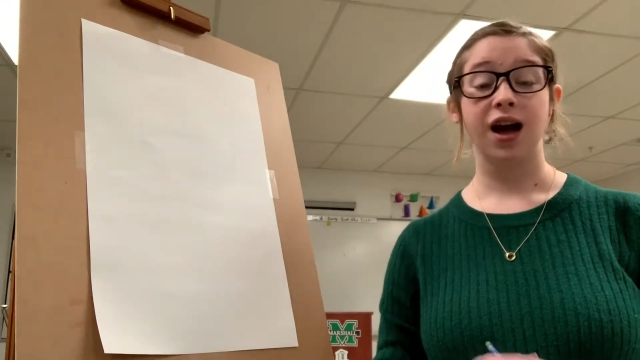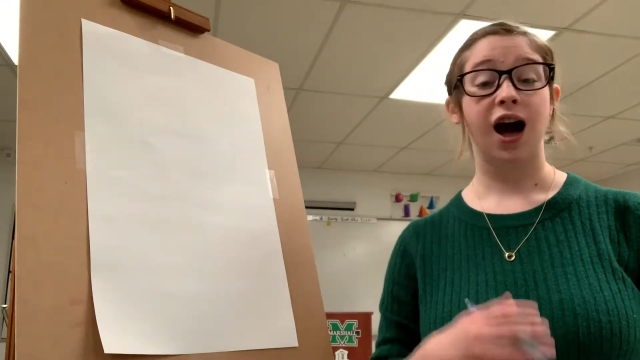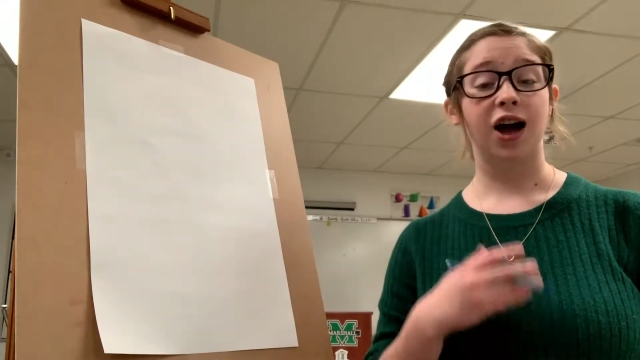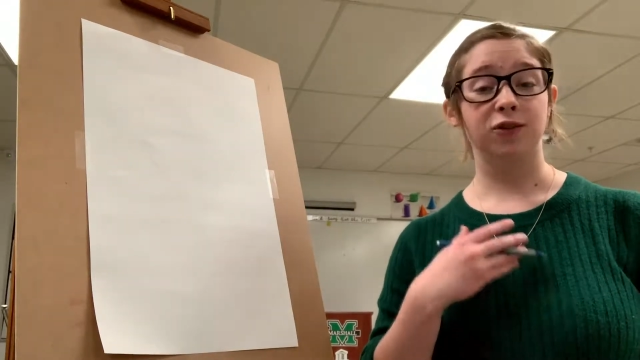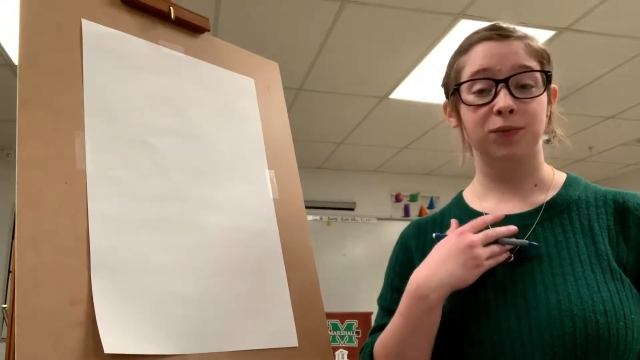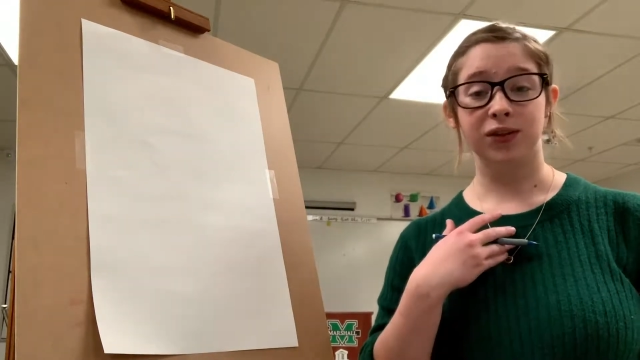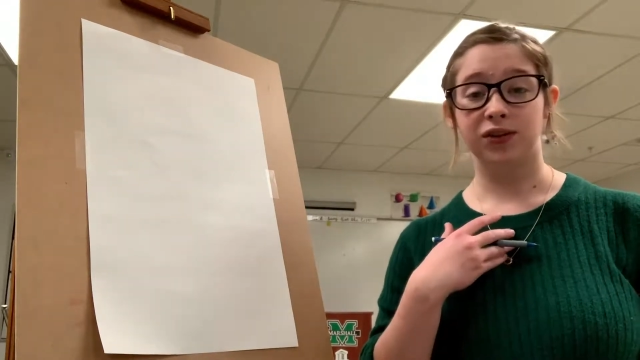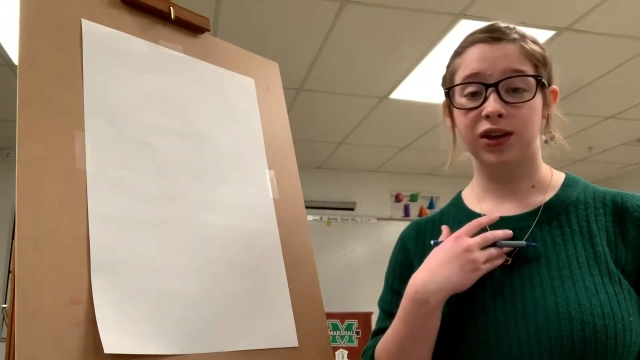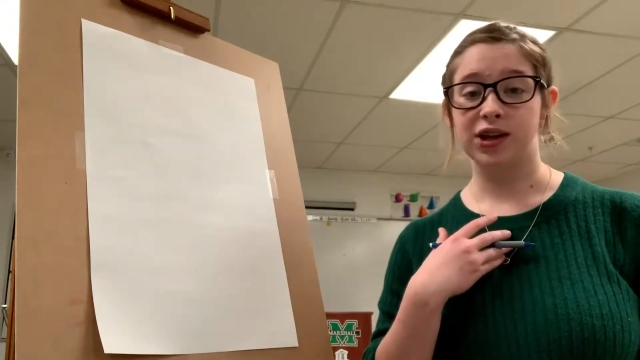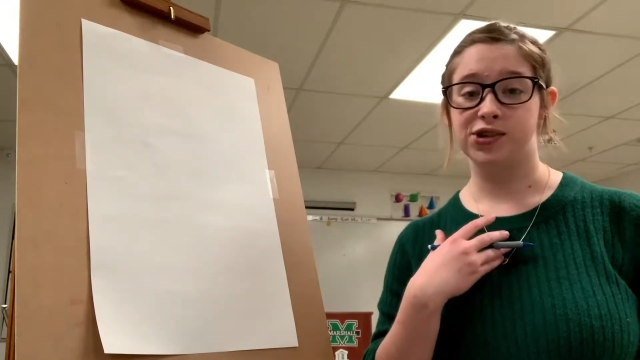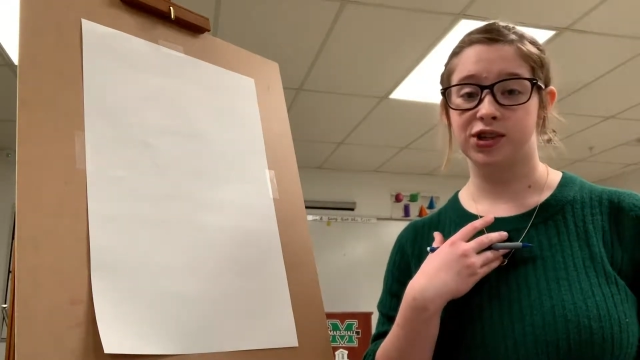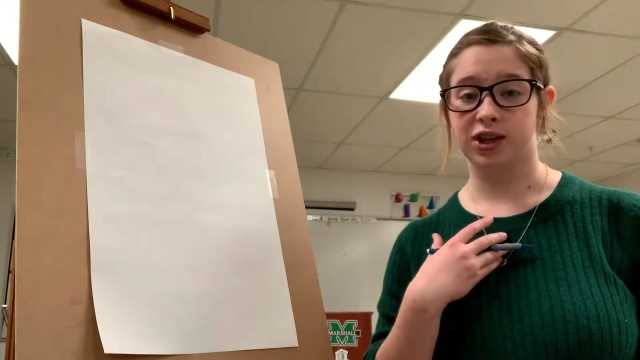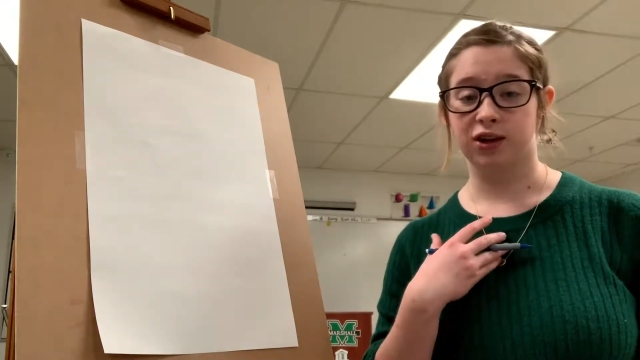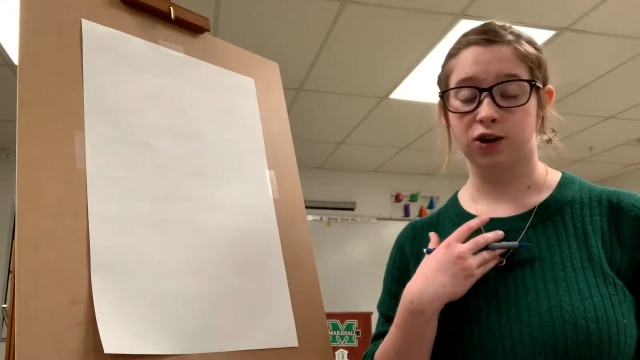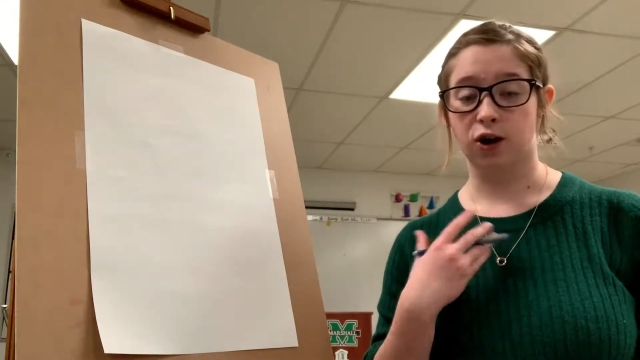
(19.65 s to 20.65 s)
I've been
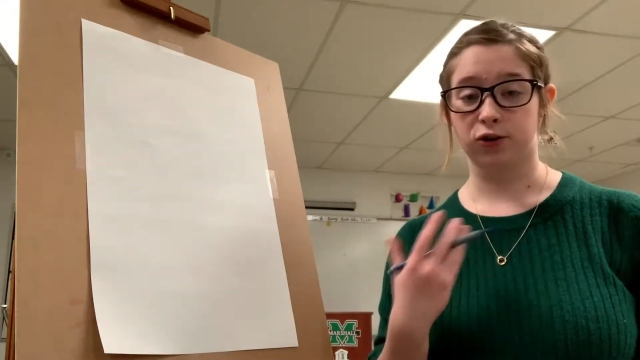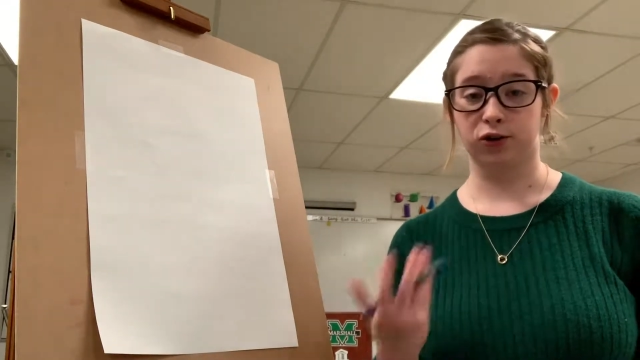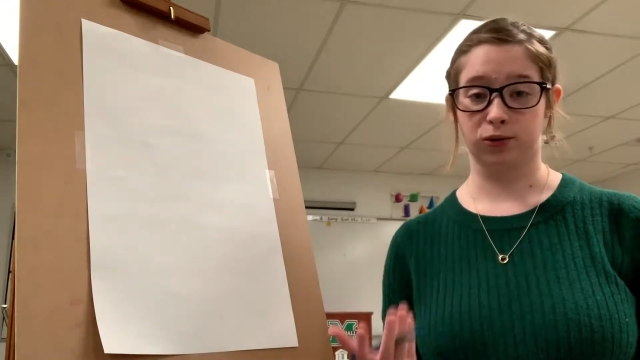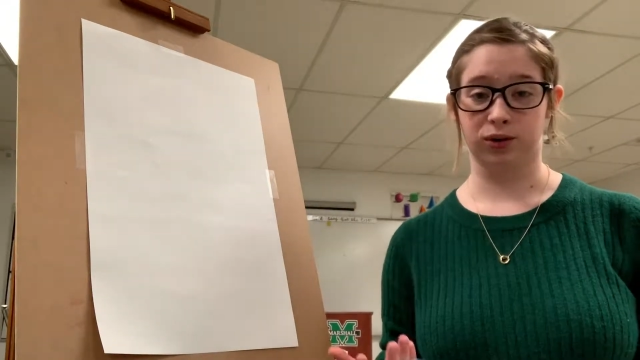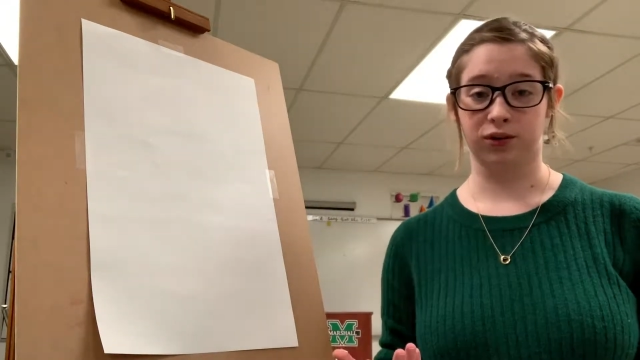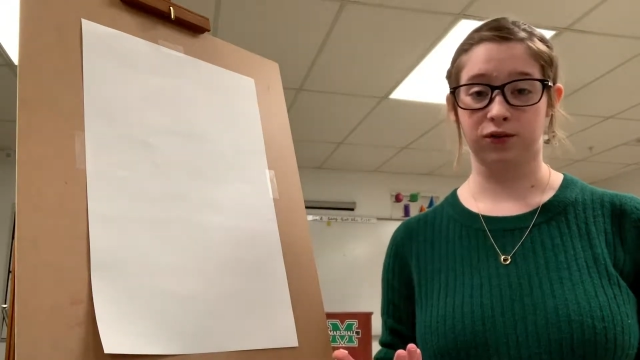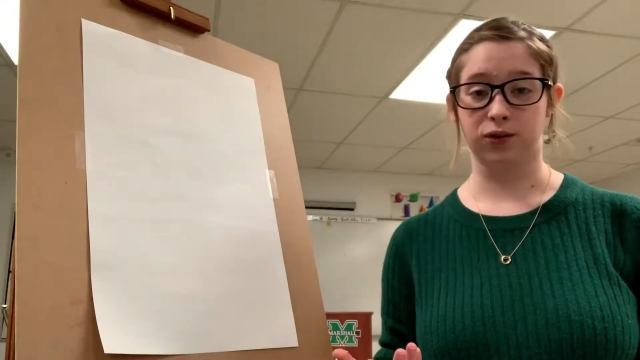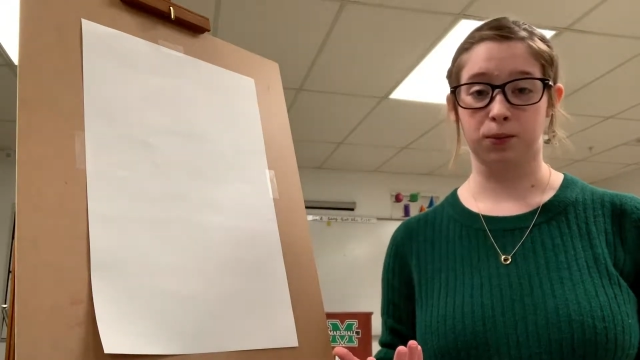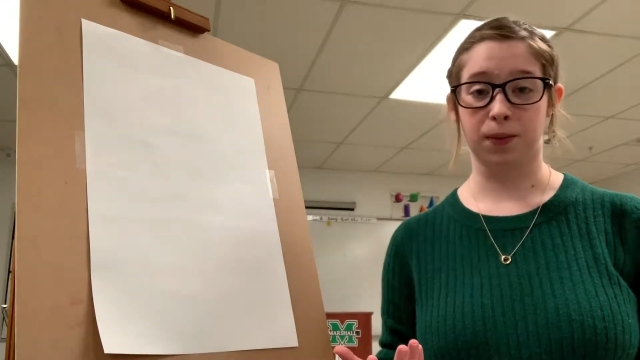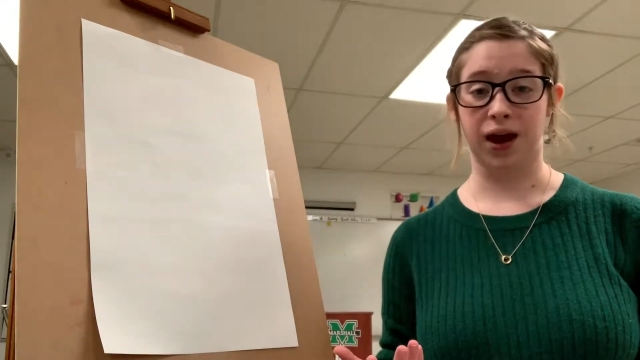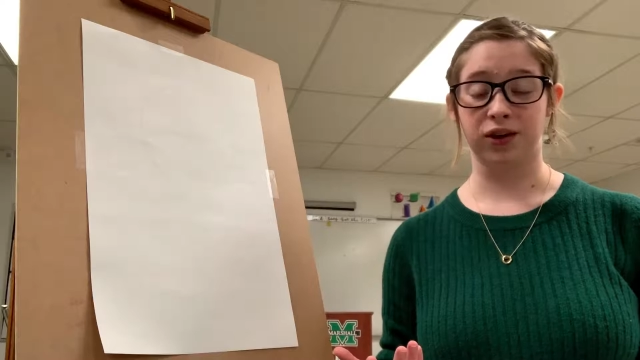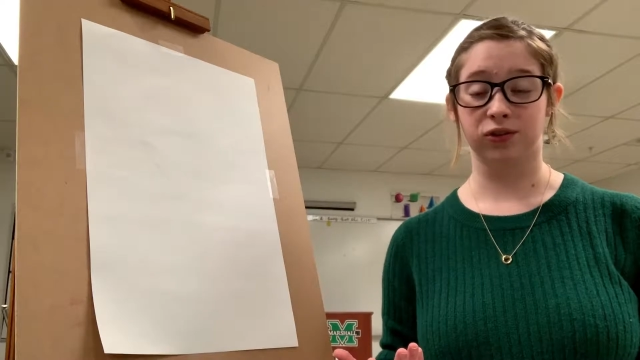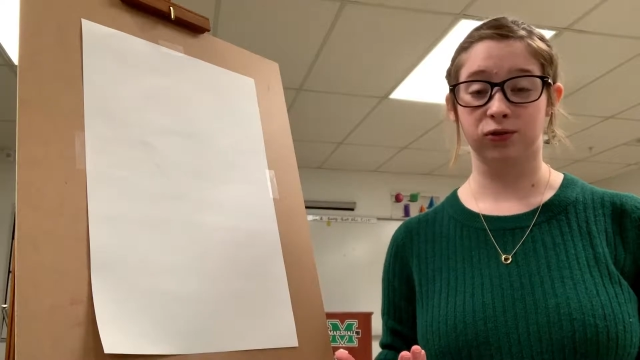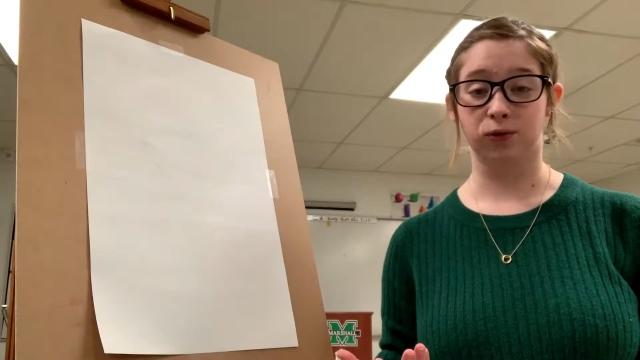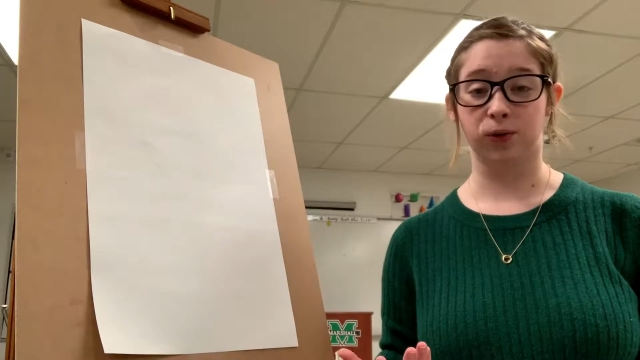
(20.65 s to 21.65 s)
sketching and cartooning for the
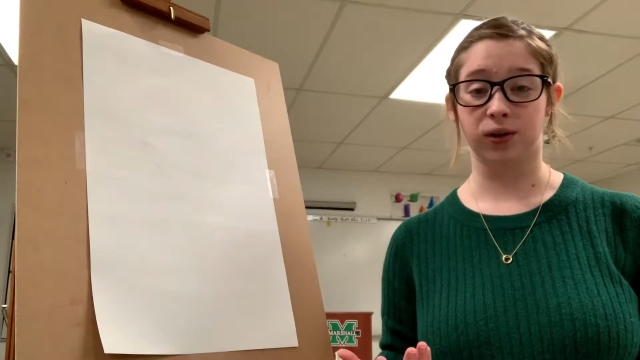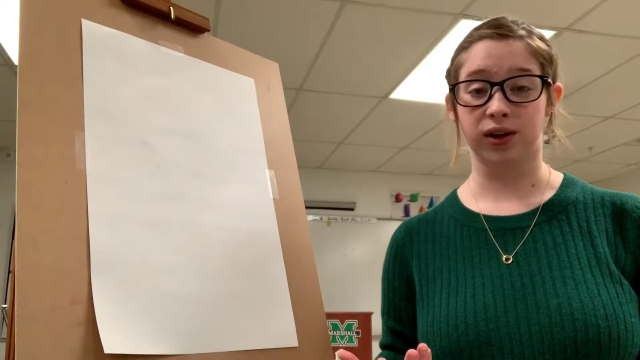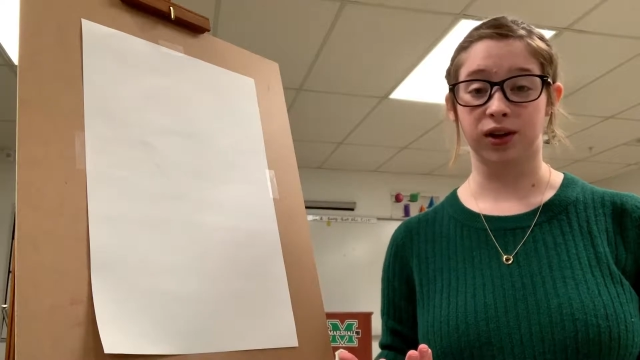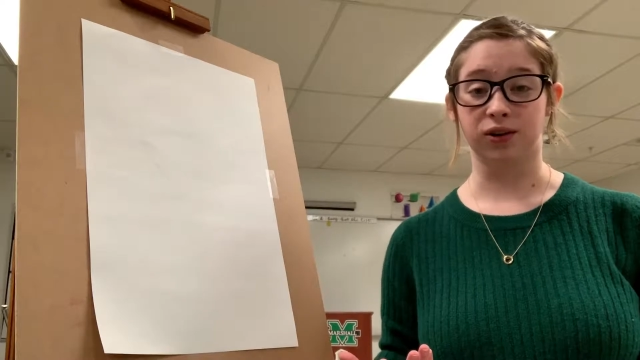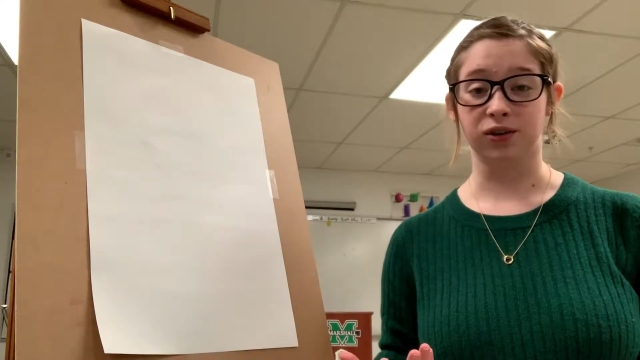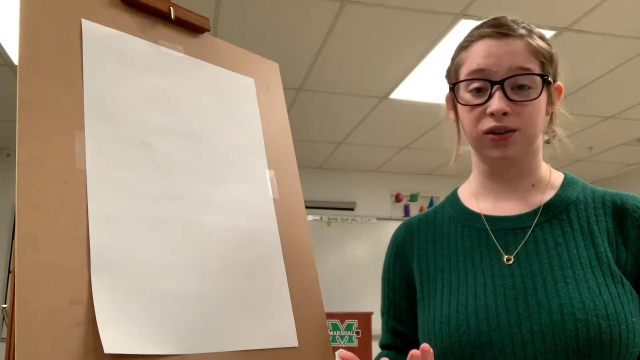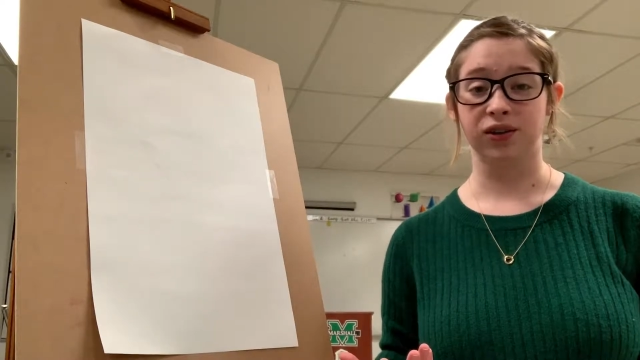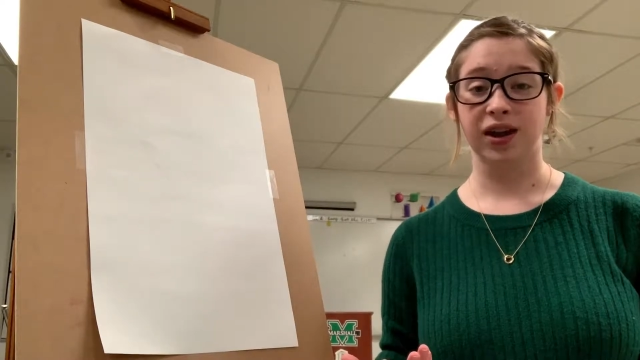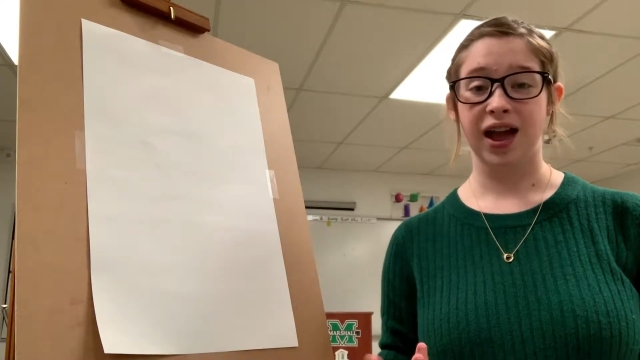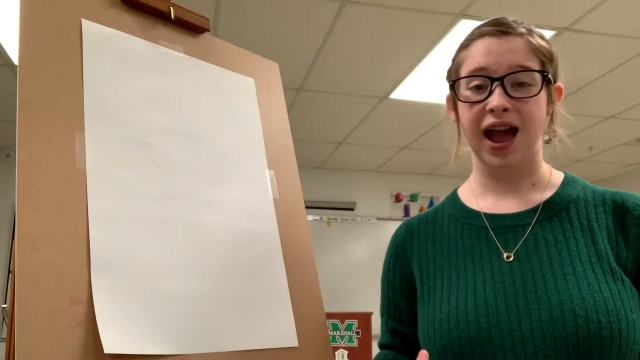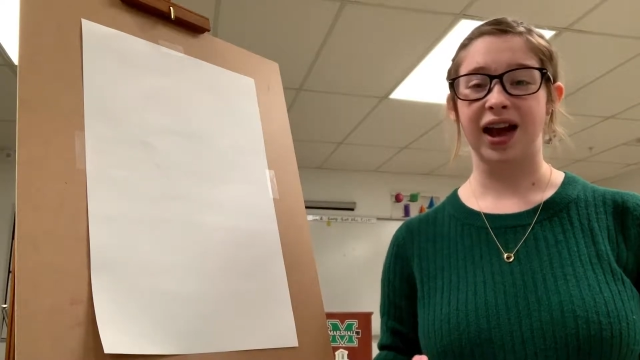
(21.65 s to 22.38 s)
past 4 years,